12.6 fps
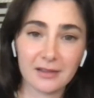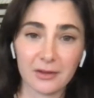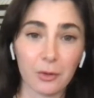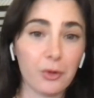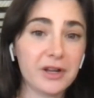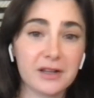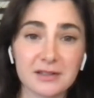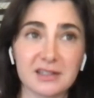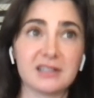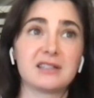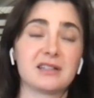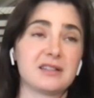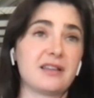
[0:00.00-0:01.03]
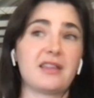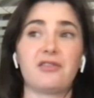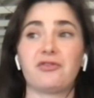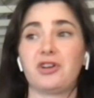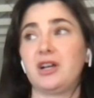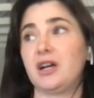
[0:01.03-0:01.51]
the audiences in South
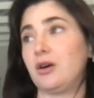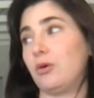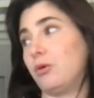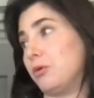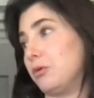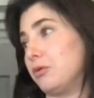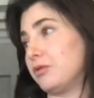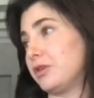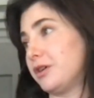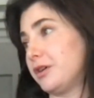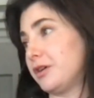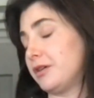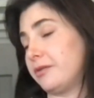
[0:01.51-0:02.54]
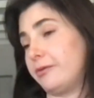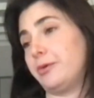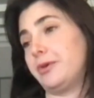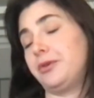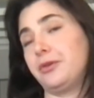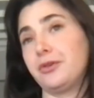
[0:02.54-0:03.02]
Africa or
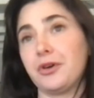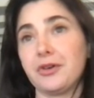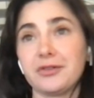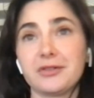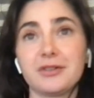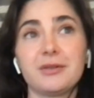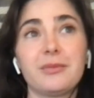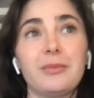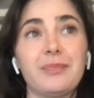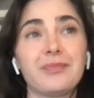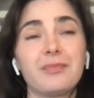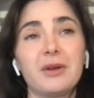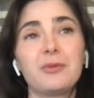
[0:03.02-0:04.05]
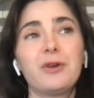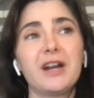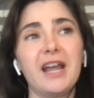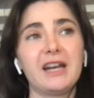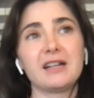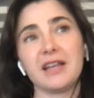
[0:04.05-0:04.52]
well, who knows. But we're
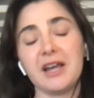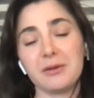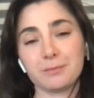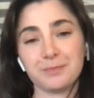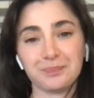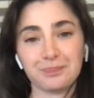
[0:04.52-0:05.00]
getting there.